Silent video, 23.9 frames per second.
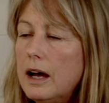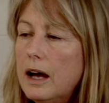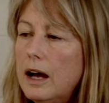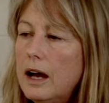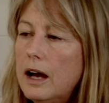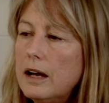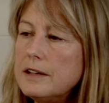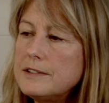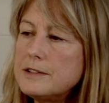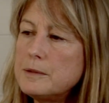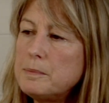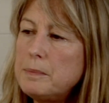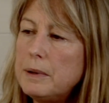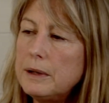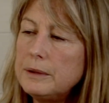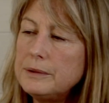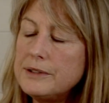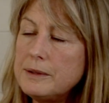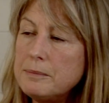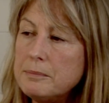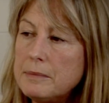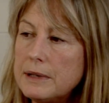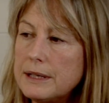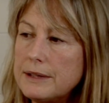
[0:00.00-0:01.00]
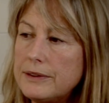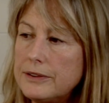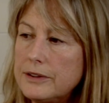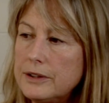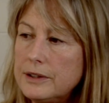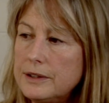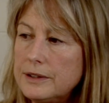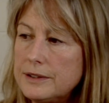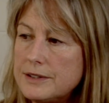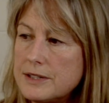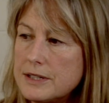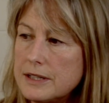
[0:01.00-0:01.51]
I suppose in my
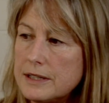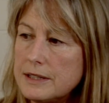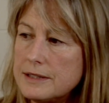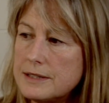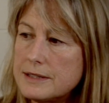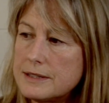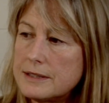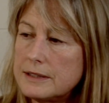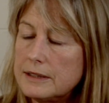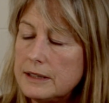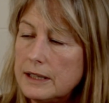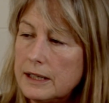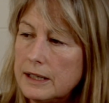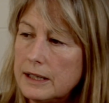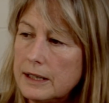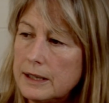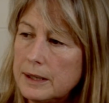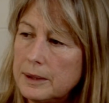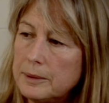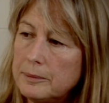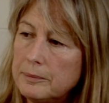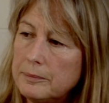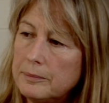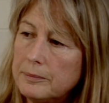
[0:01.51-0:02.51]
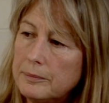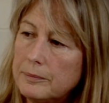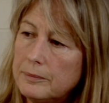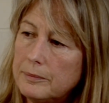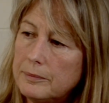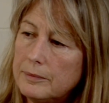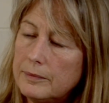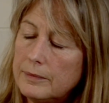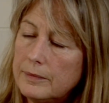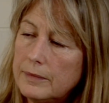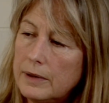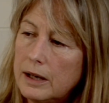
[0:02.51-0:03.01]
30s,
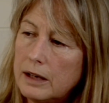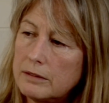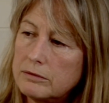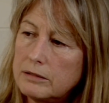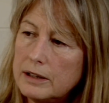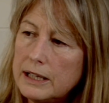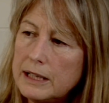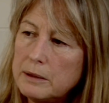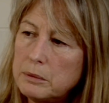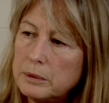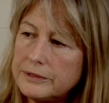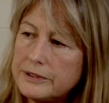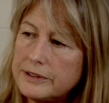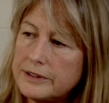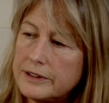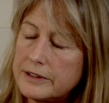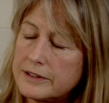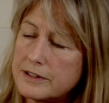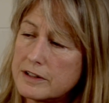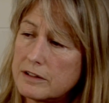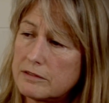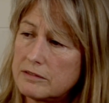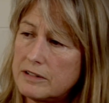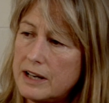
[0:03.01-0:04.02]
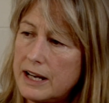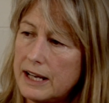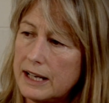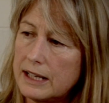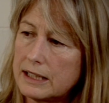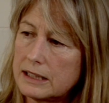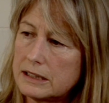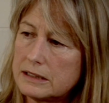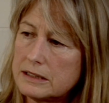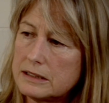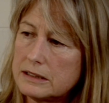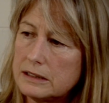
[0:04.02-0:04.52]
I really wanted to
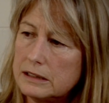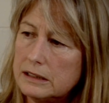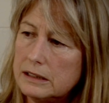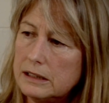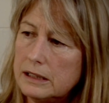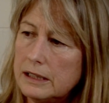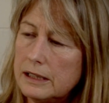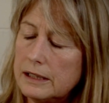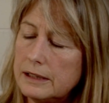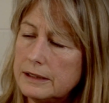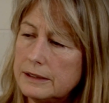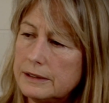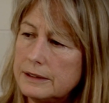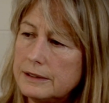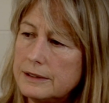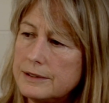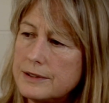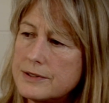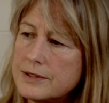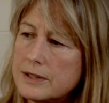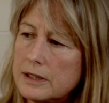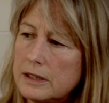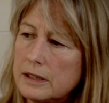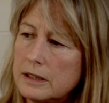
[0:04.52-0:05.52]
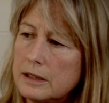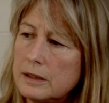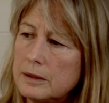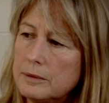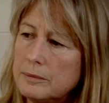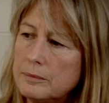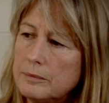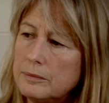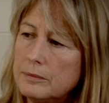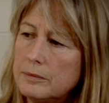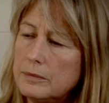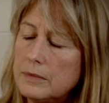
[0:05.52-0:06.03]
direct, and
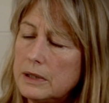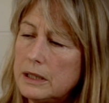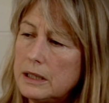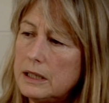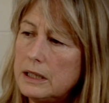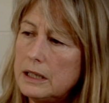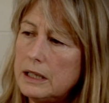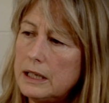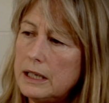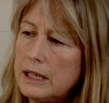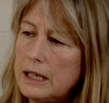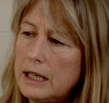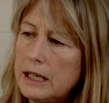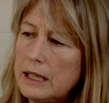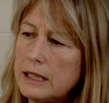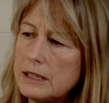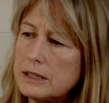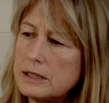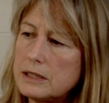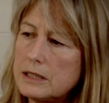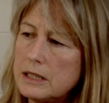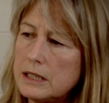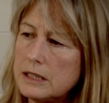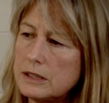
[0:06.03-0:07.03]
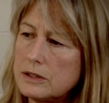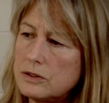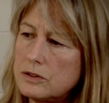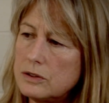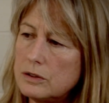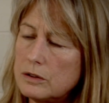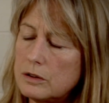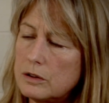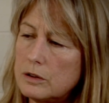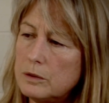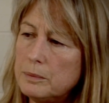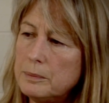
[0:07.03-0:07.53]
it
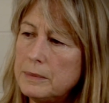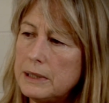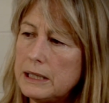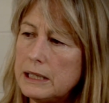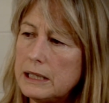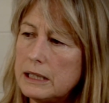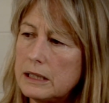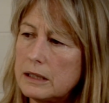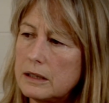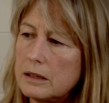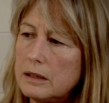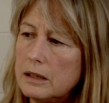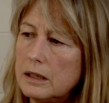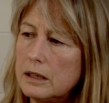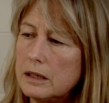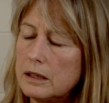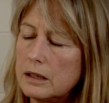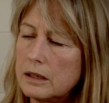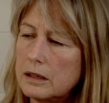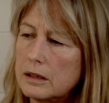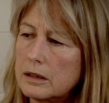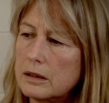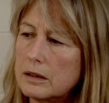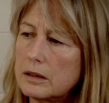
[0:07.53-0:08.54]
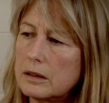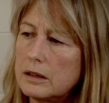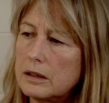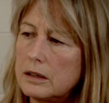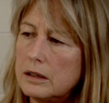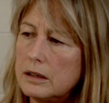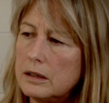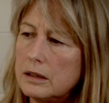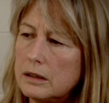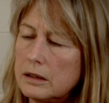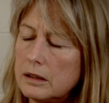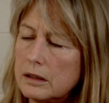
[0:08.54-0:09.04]
took me
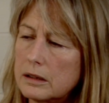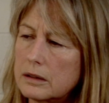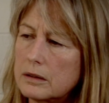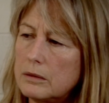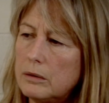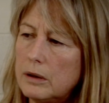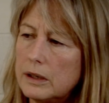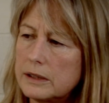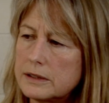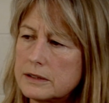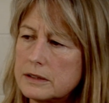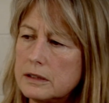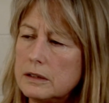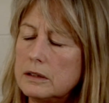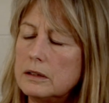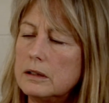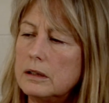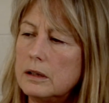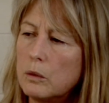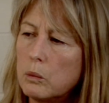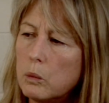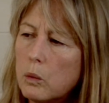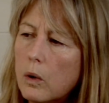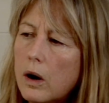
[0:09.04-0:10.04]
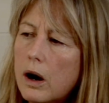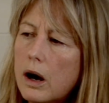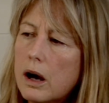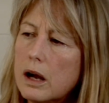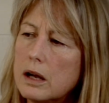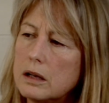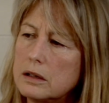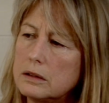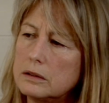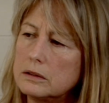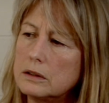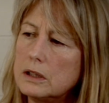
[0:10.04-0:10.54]
quite a
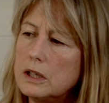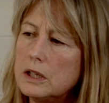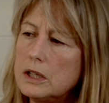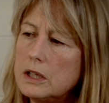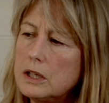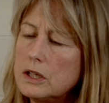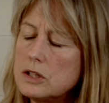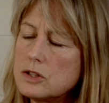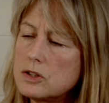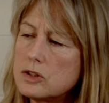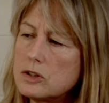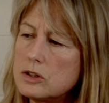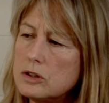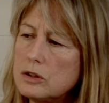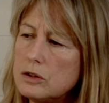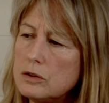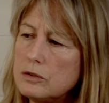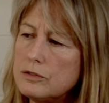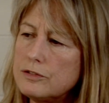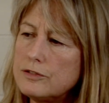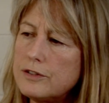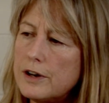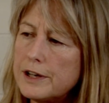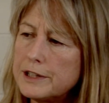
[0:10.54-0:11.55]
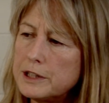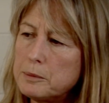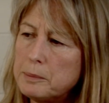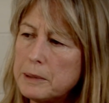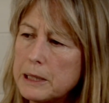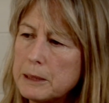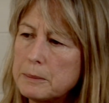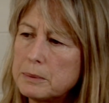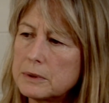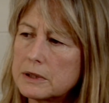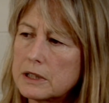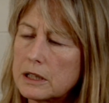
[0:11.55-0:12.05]
while to find the
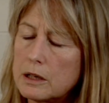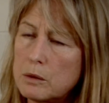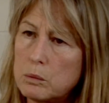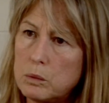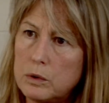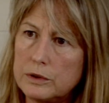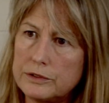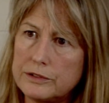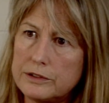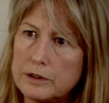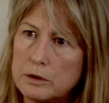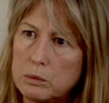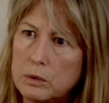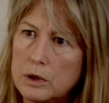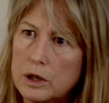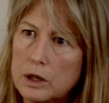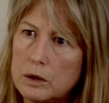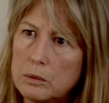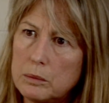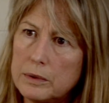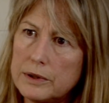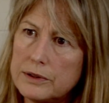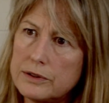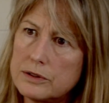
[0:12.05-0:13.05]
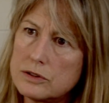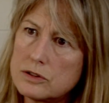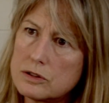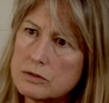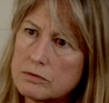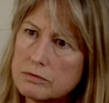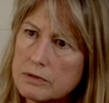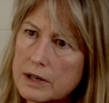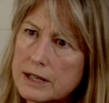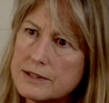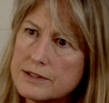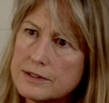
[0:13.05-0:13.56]
people that I wanted to work with and to
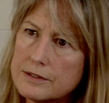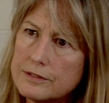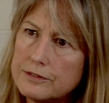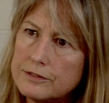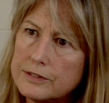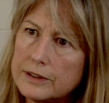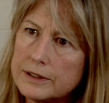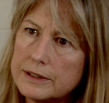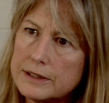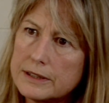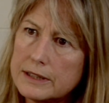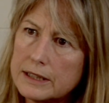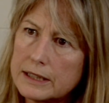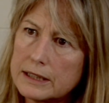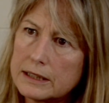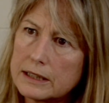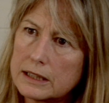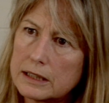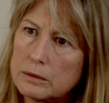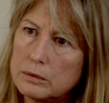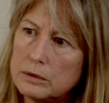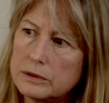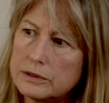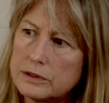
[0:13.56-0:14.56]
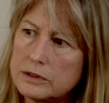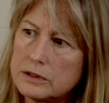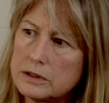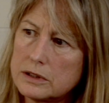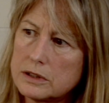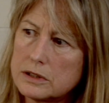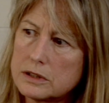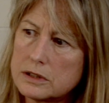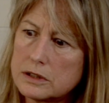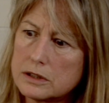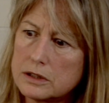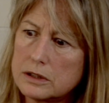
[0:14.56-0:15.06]
raise the funding that I
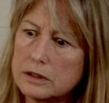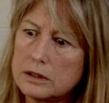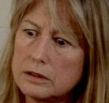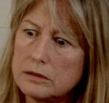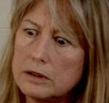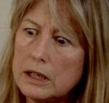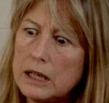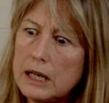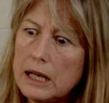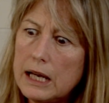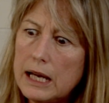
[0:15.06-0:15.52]
wanted to do.